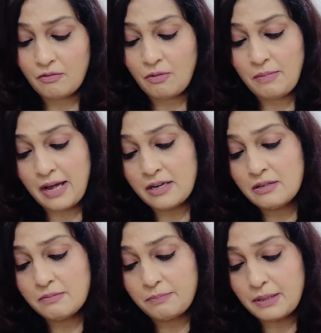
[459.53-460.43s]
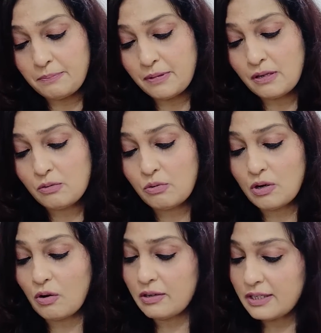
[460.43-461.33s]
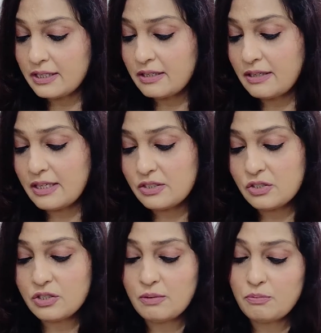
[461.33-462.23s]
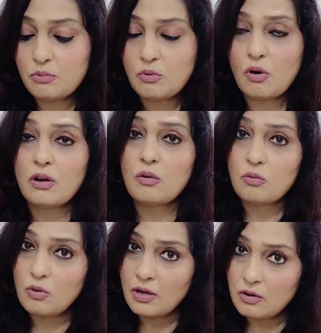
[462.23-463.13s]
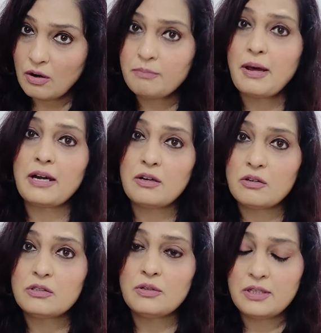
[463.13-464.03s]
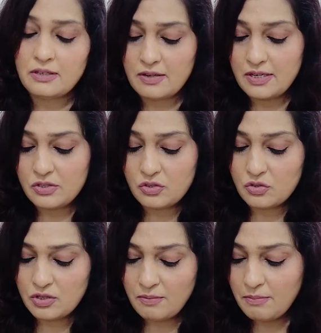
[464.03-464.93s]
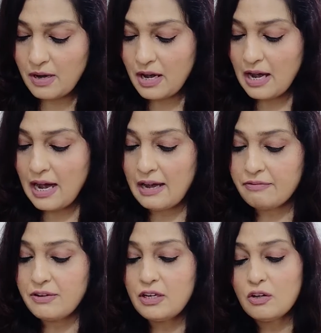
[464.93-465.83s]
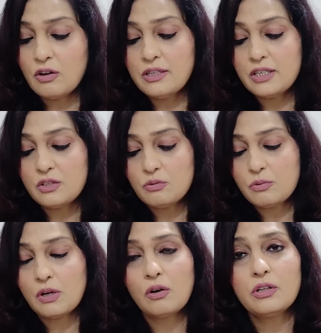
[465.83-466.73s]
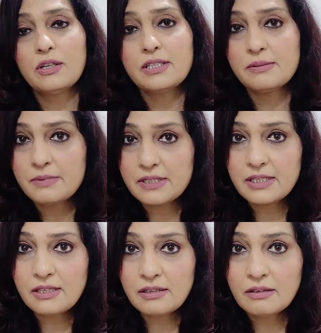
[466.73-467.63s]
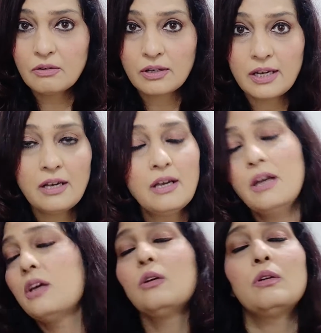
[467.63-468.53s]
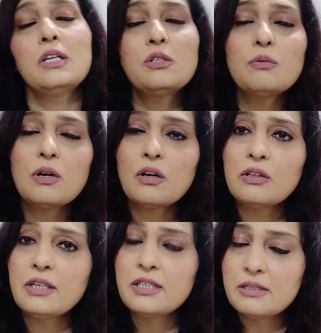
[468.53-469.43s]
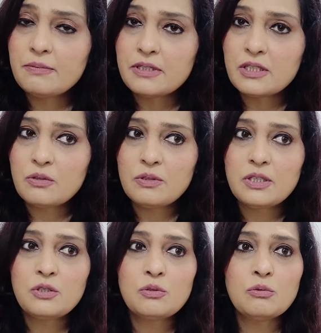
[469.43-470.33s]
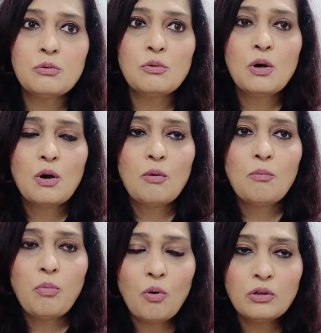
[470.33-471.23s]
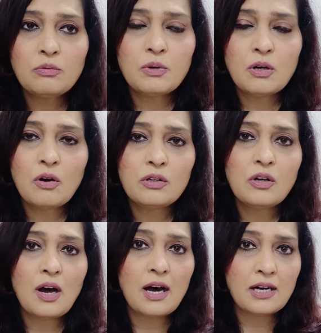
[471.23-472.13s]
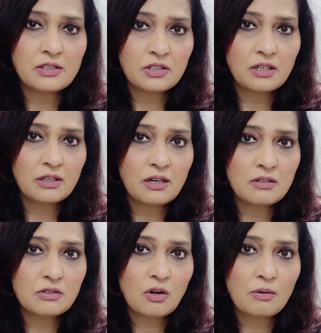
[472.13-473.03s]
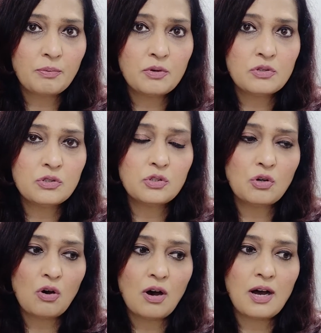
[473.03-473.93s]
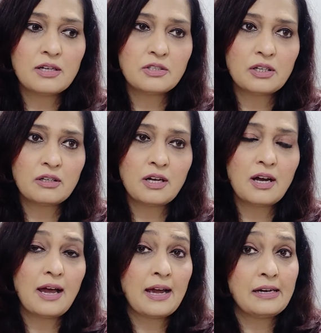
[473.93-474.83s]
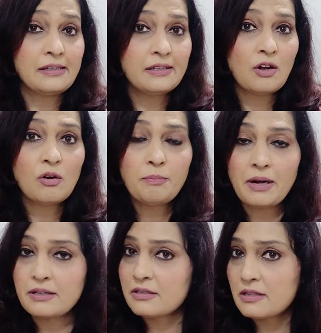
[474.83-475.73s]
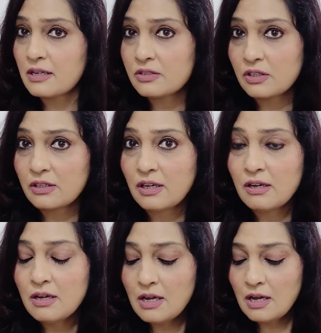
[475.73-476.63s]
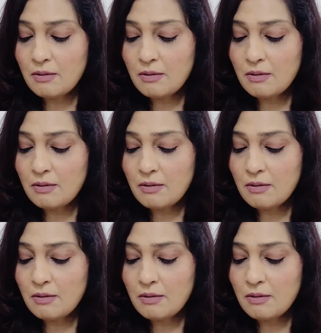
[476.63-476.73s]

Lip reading: For married people who are already in a relationship, who are not married also in a relationship, I feel you all need to work on your intimacy. Okay. You need to work on your intimacy. You need to both work on your heart chakra, Scorpios, your heart chakra and your partner's heart chakra.